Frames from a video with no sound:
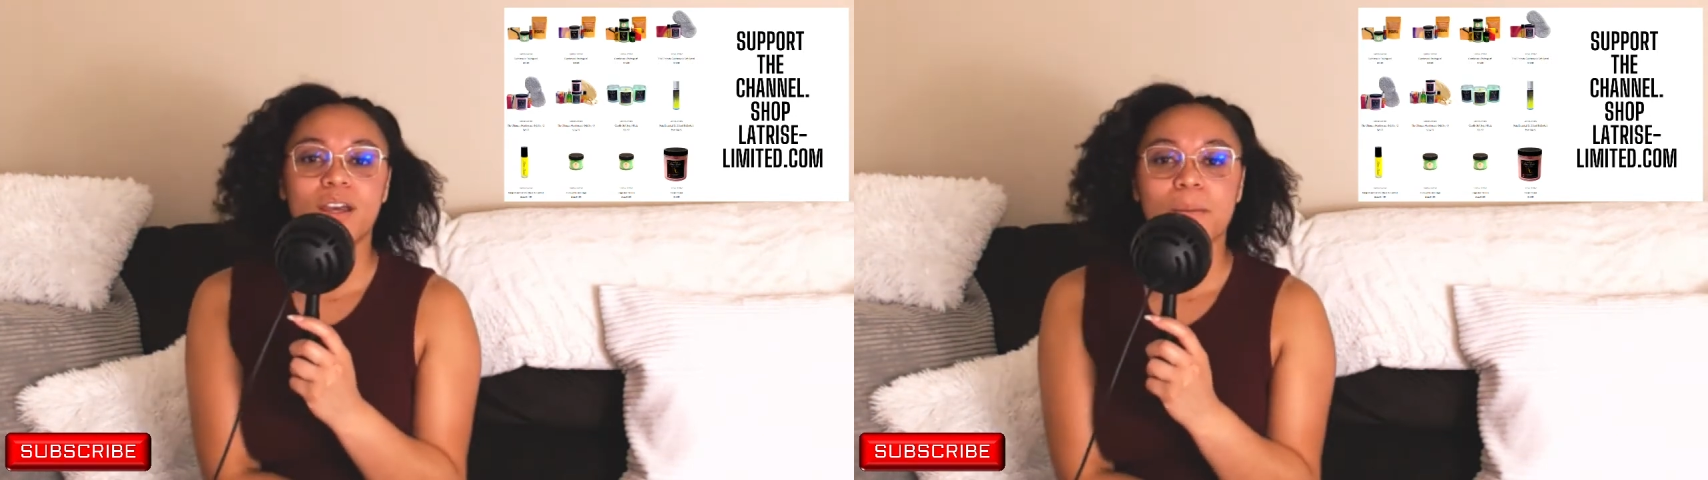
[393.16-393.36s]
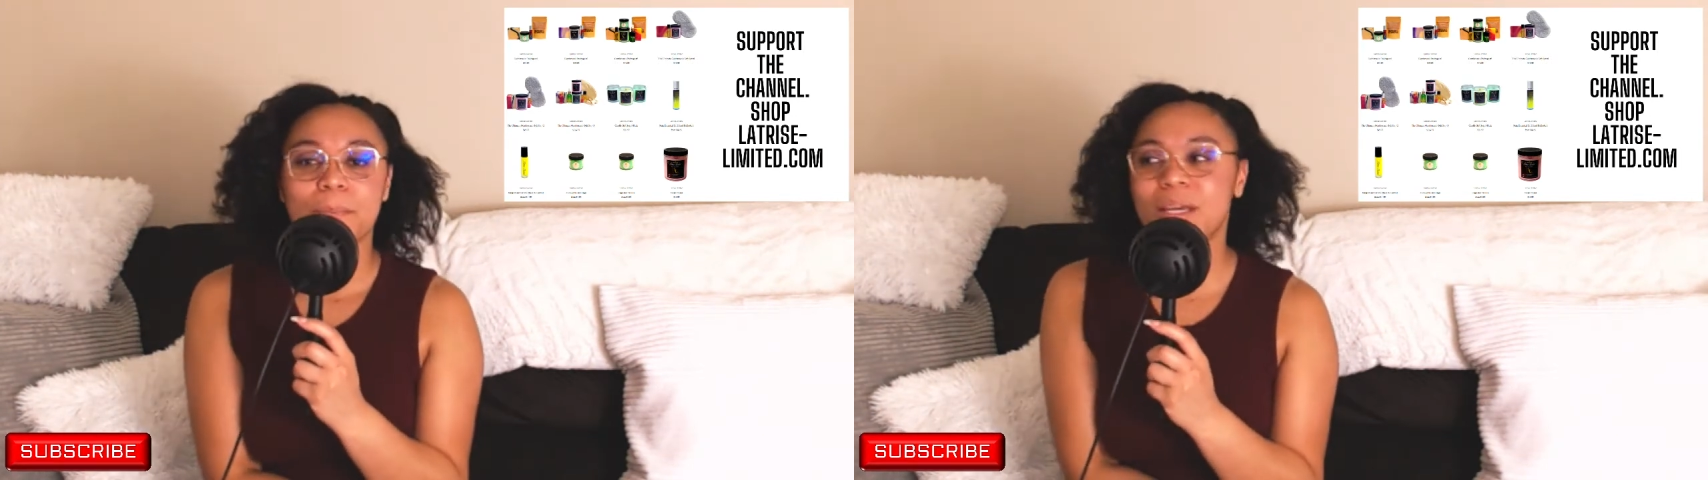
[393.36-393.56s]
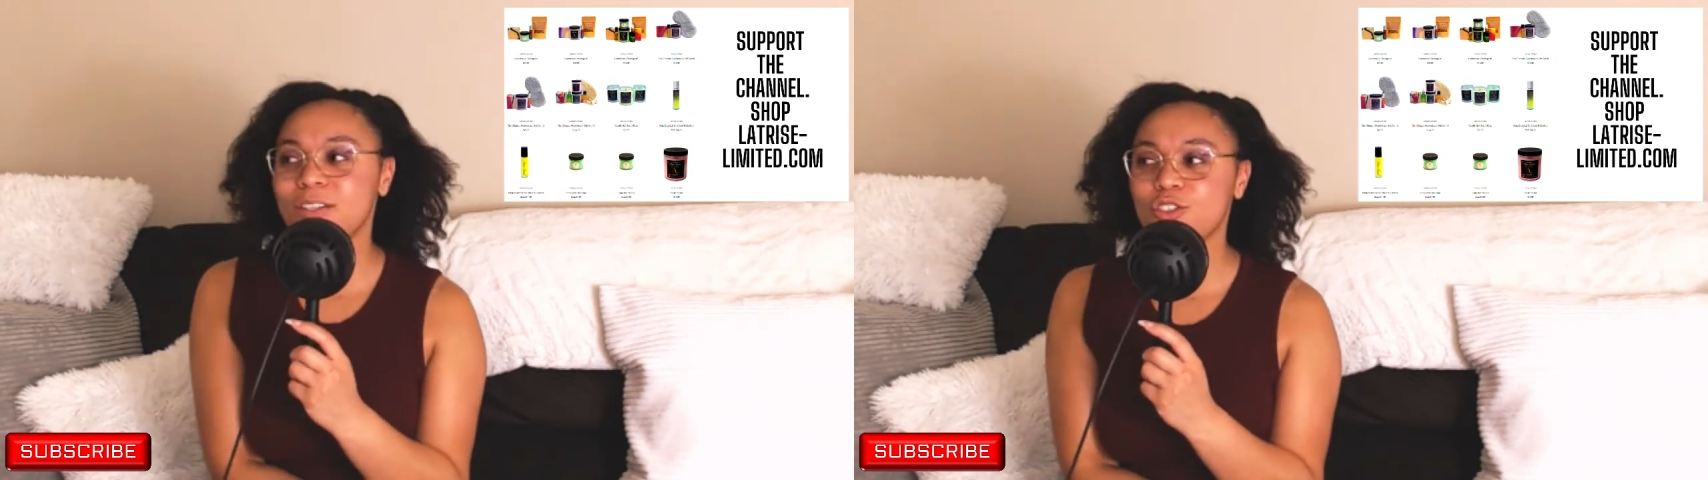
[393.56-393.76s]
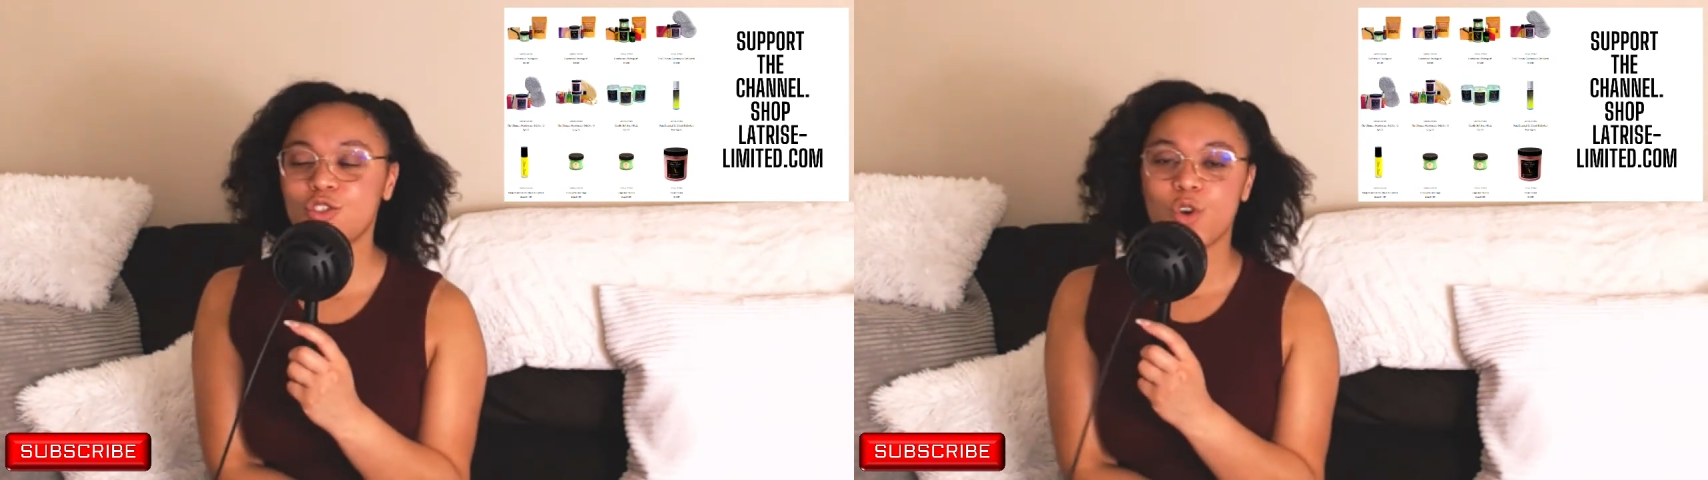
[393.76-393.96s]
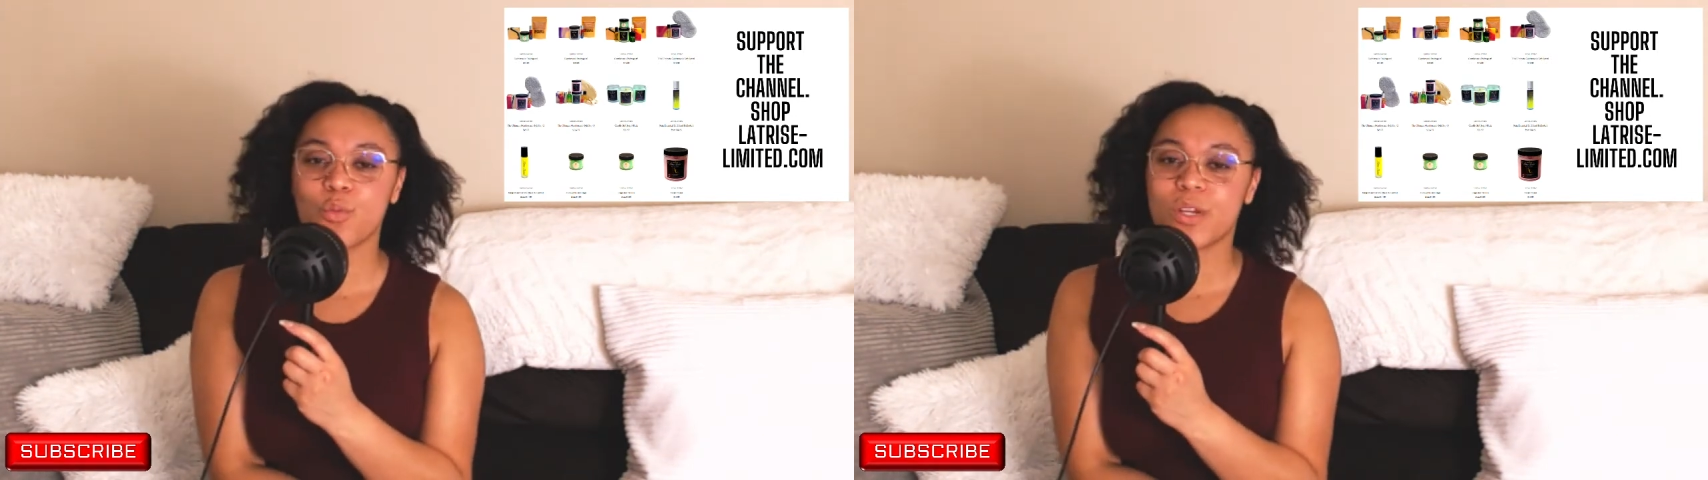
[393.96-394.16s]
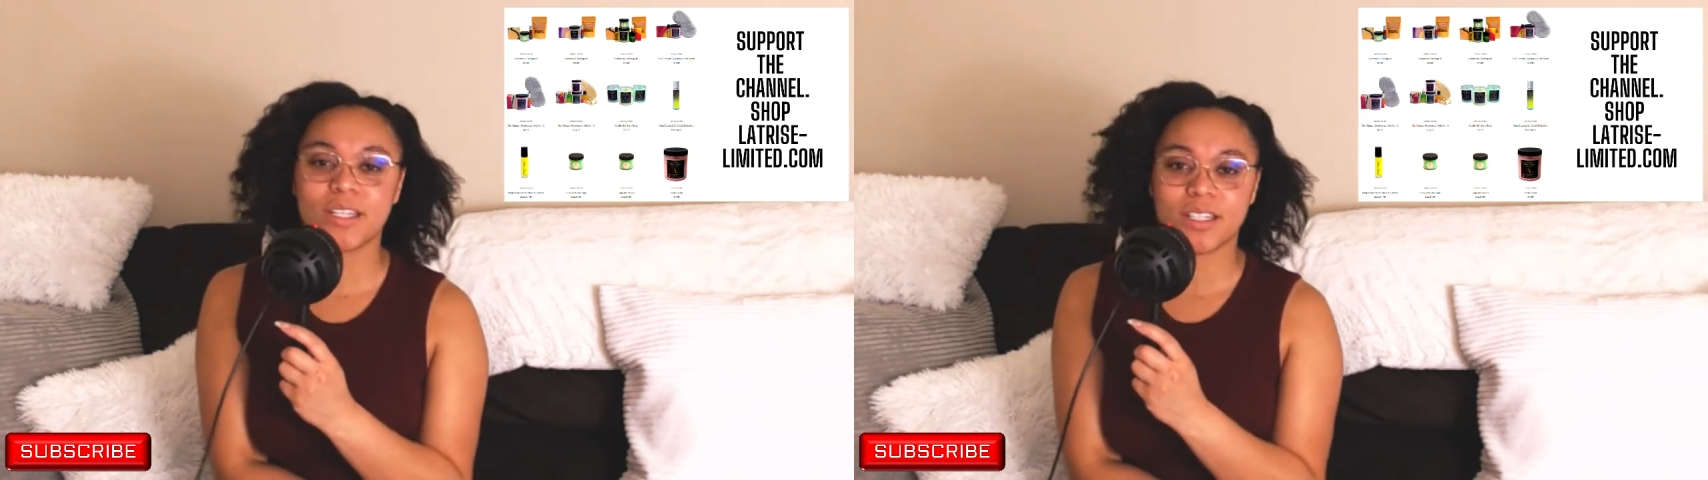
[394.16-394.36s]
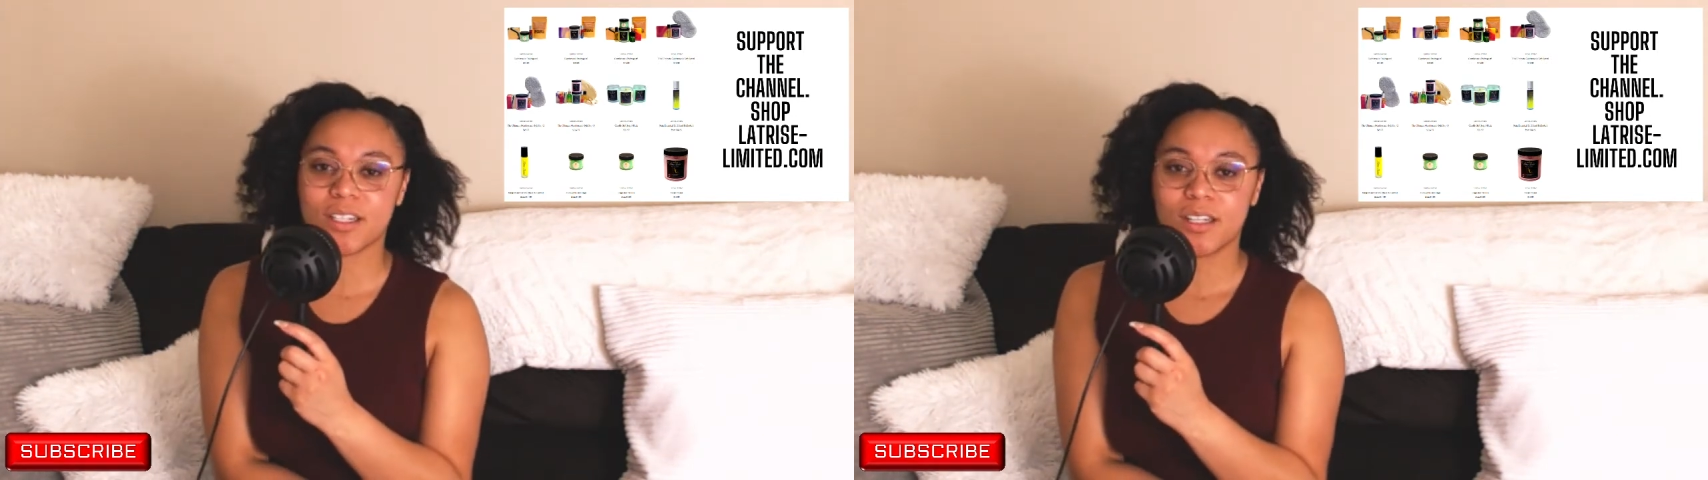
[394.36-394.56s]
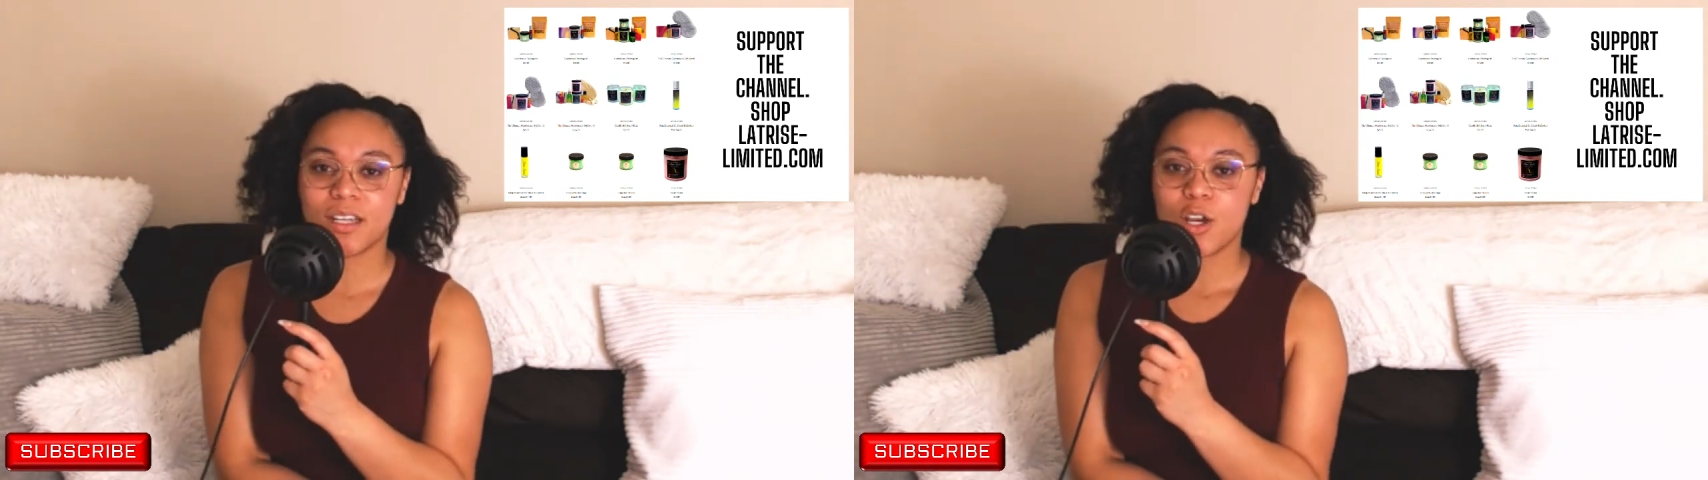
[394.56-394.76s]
because there's no reason